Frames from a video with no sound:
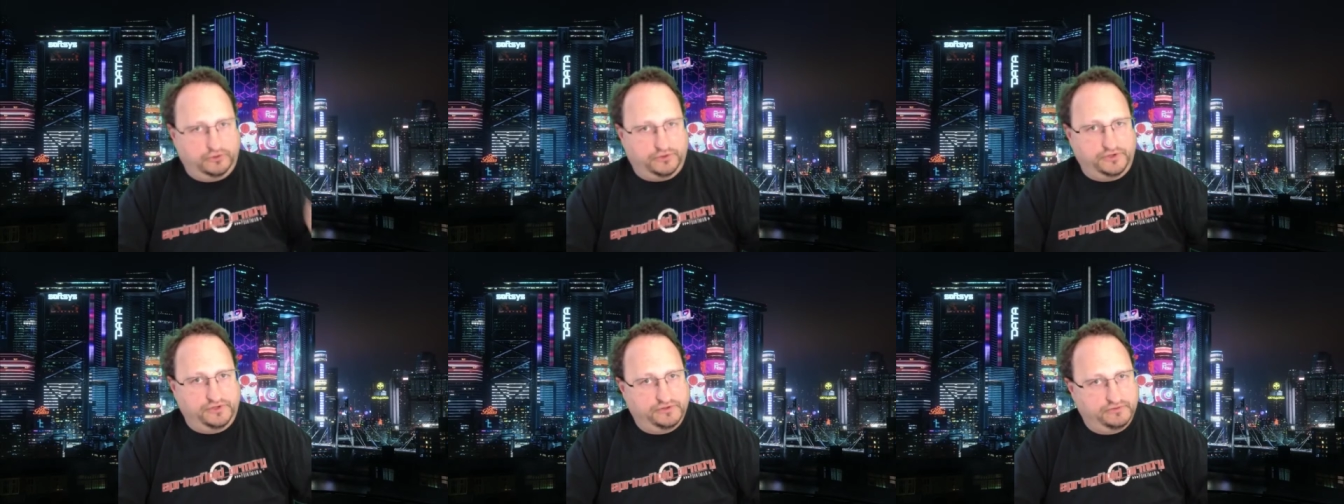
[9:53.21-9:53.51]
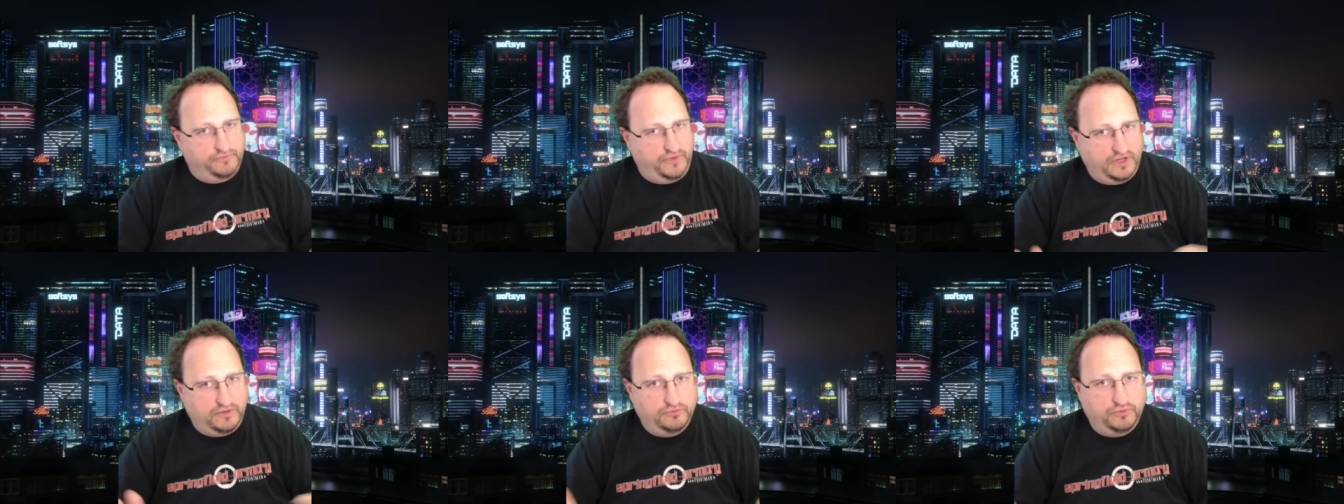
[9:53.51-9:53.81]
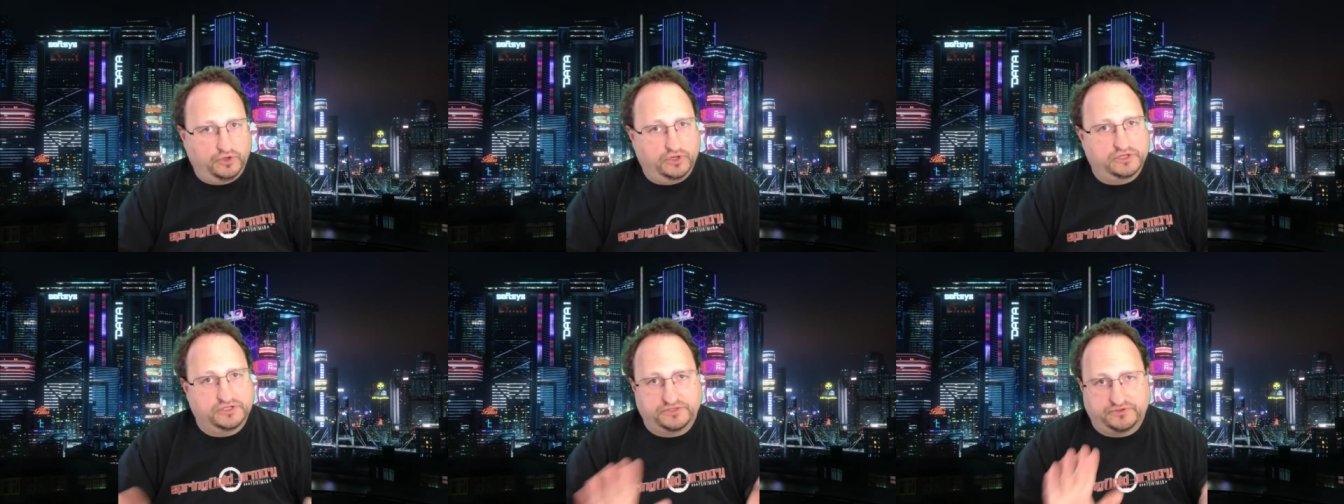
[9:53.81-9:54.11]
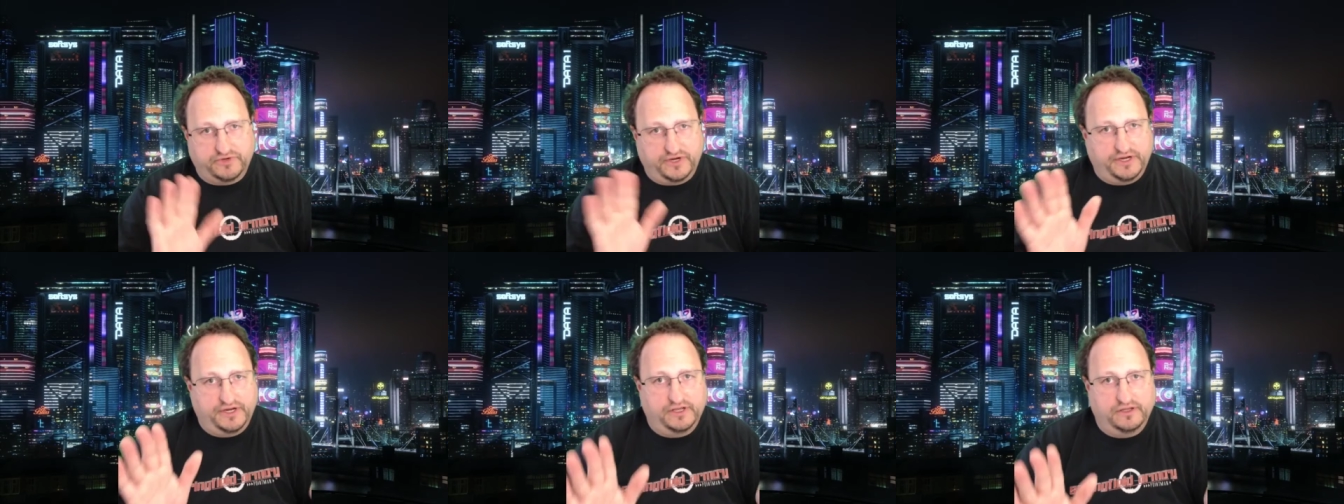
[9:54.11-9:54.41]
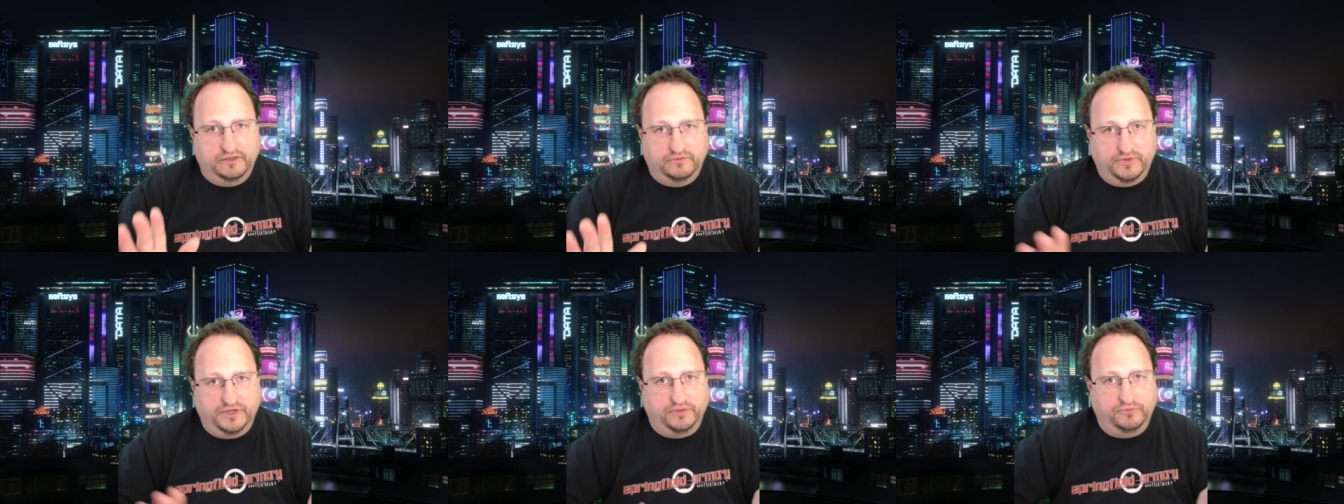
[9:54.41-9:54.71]
according to the main book,
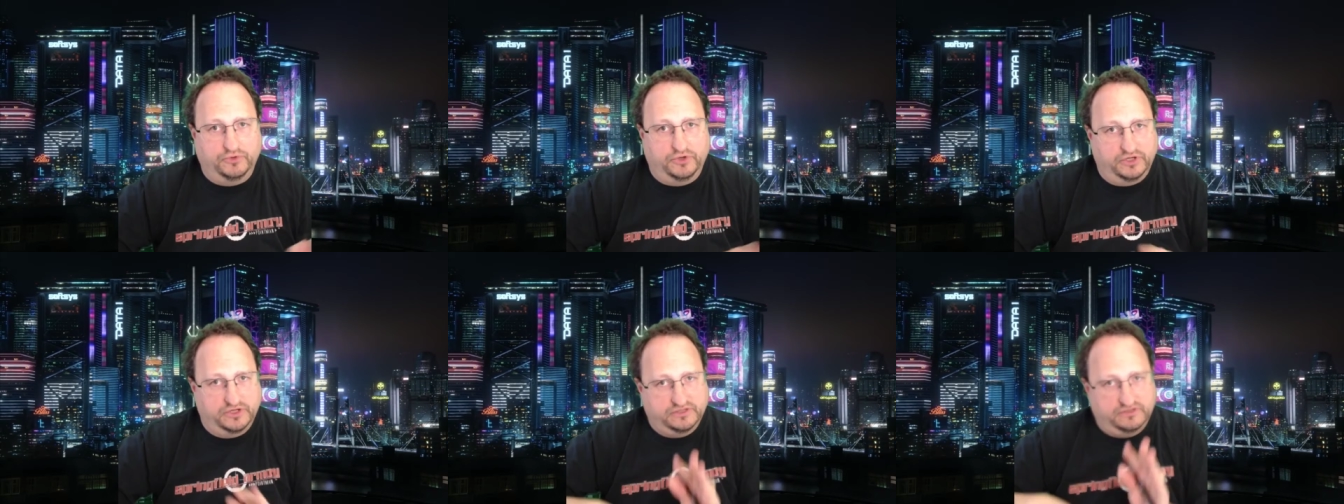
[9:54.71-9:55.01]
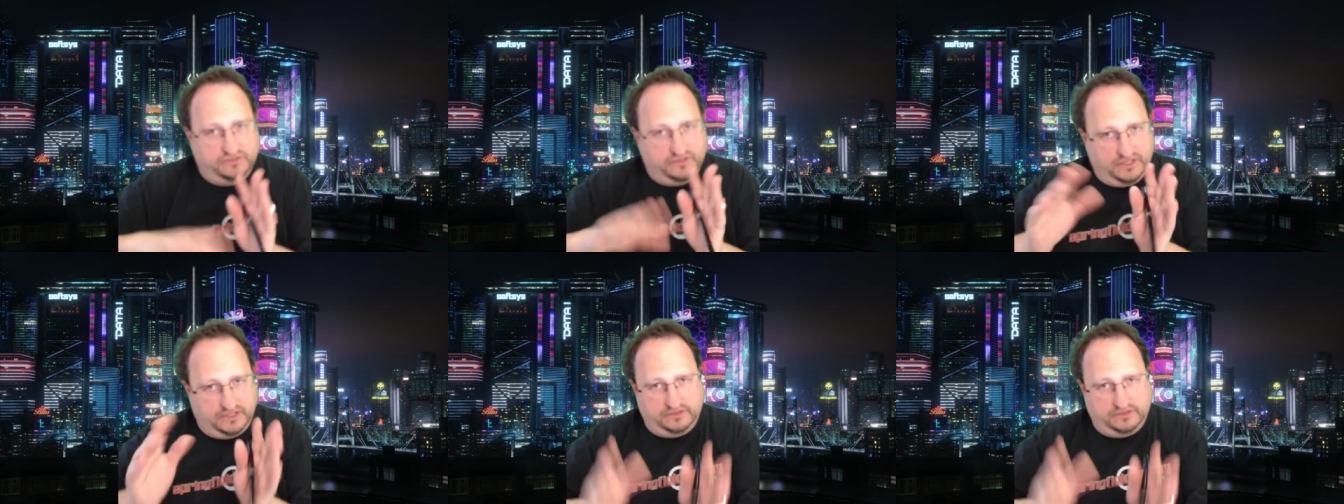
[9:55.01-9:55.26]
straight out of the main book,